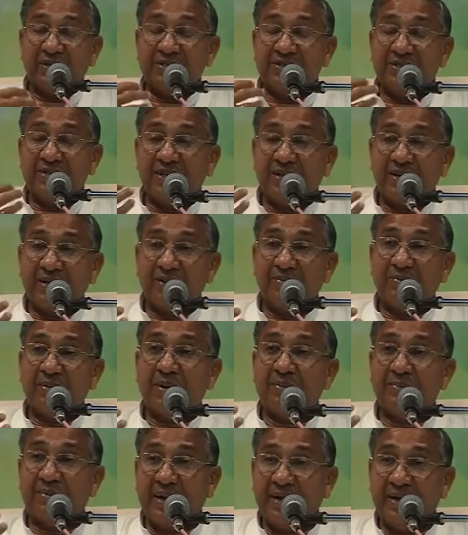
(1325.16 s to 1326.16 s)
is there in
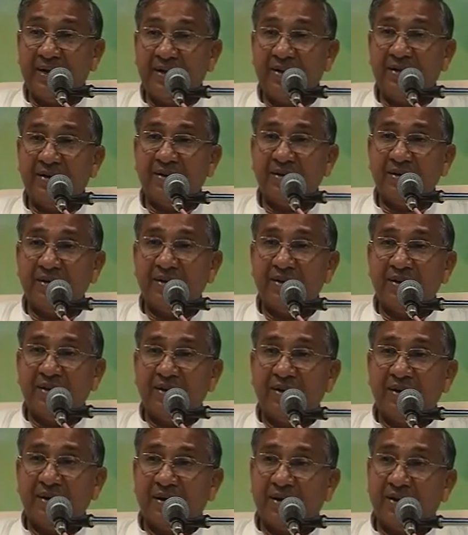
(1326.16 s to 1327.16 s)
my mind
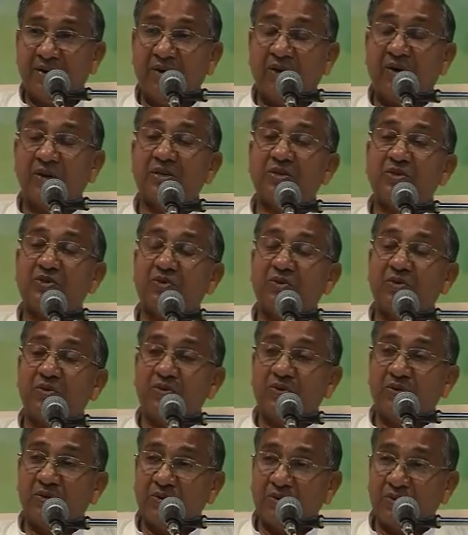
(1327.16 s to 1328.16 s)
and also
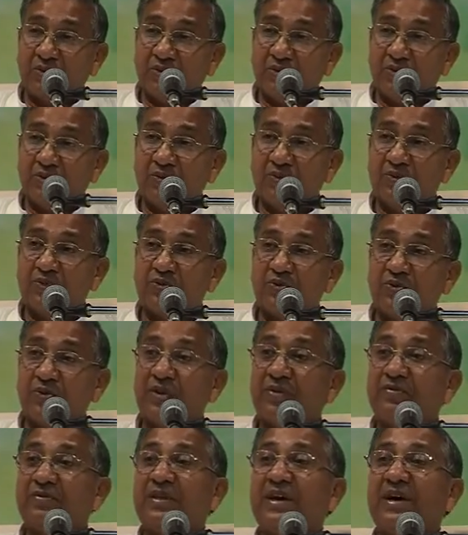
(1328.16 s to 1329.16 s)
used to
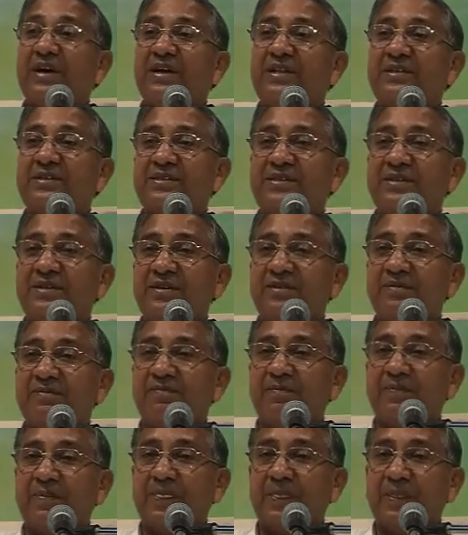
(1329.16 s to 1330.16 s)
give the answer.
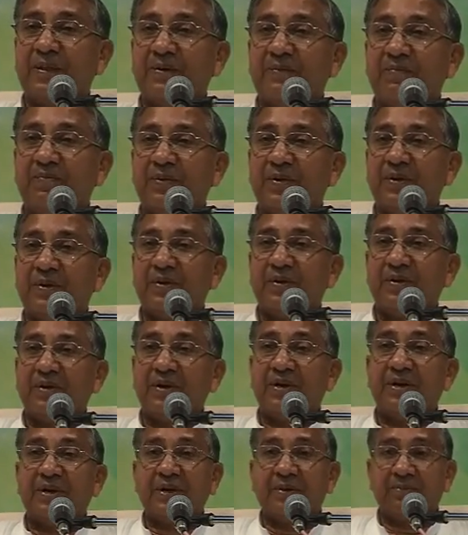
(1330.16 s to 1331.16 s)

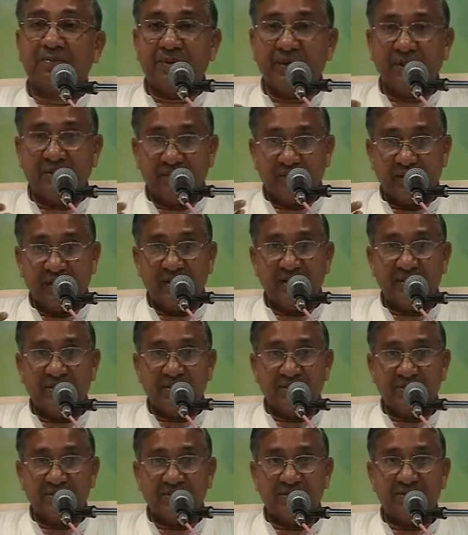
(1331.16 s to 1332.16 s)
It happened
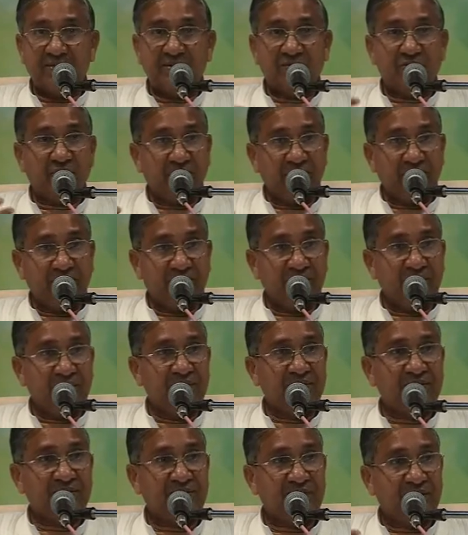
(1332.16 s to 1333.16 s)
once,
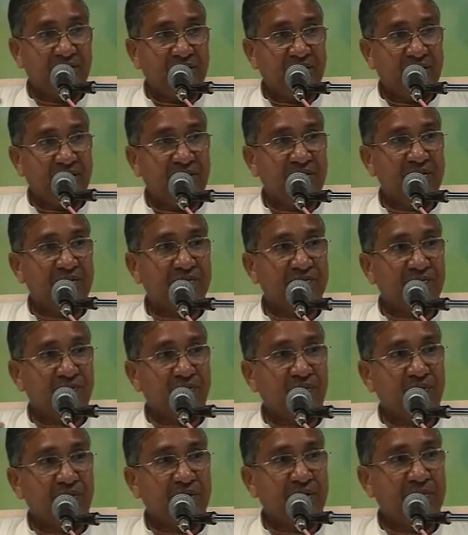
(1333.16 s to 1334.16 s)
twice, thrice,
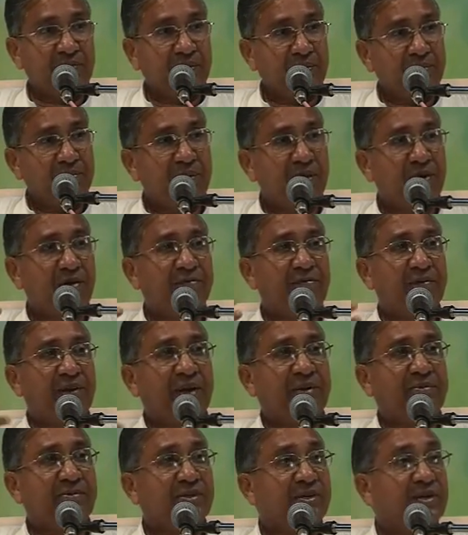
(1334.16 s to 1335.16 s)
four times, number of
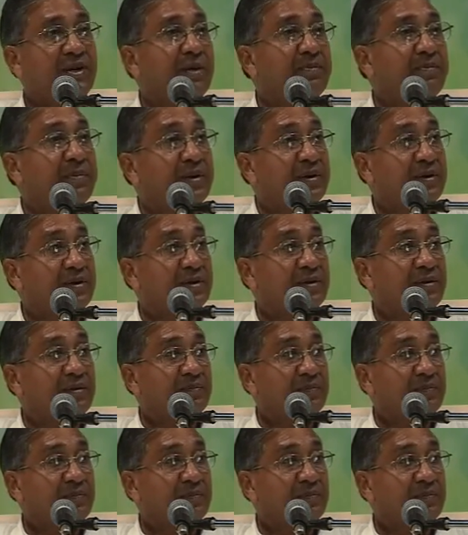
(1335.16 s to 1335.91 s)
times it happened.